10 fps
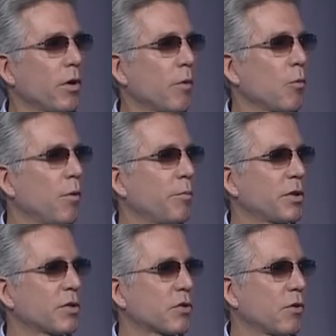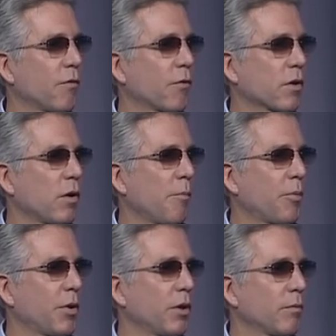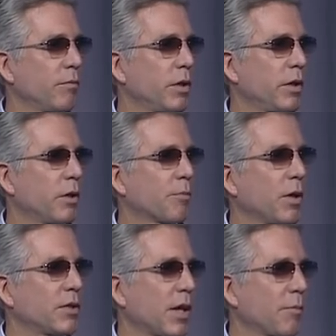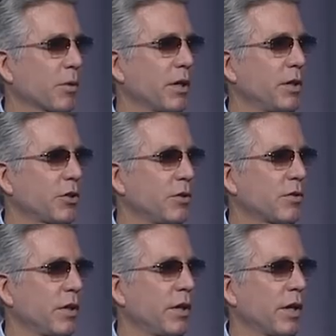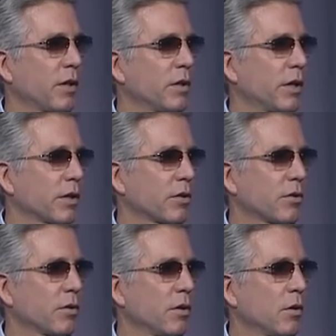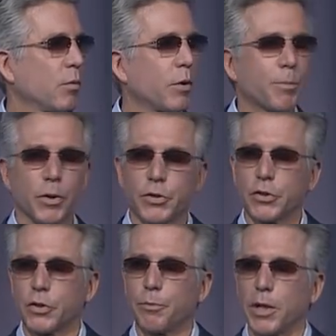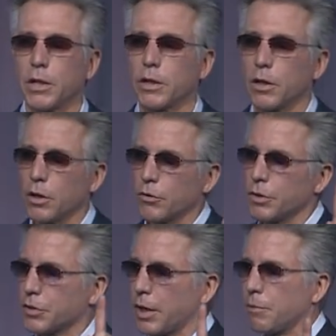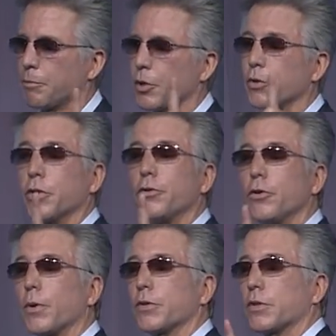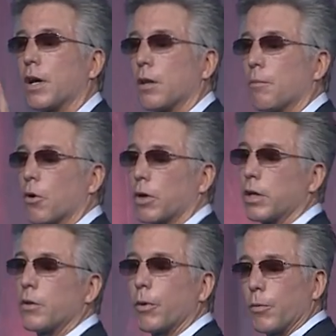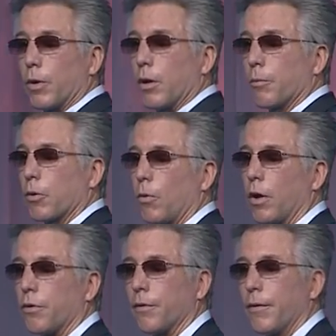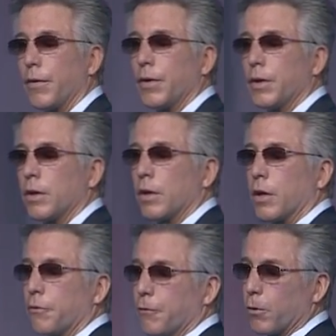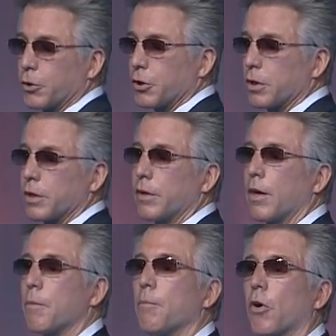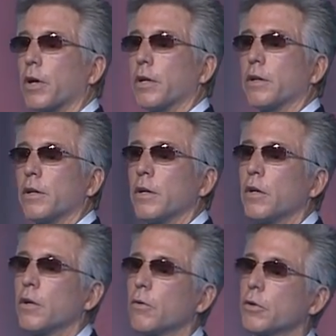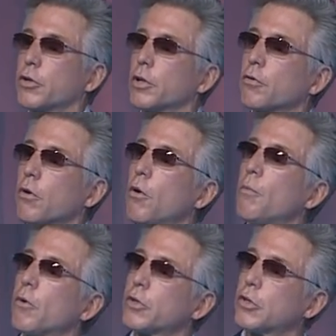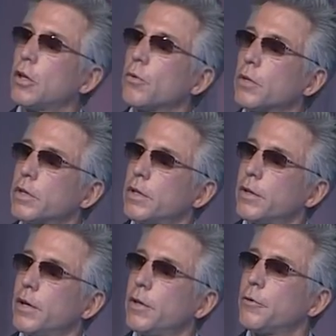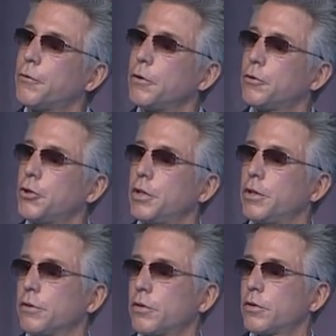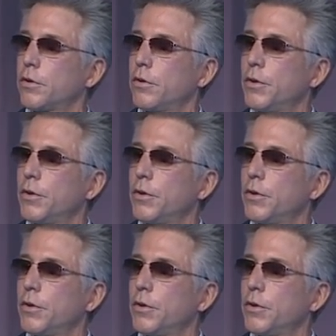number one business software company in enterprise applications and analytics. We participated in 110 billion US dollar market and we were number one. Unfortunately, that market was going to grow more slowly in the future years.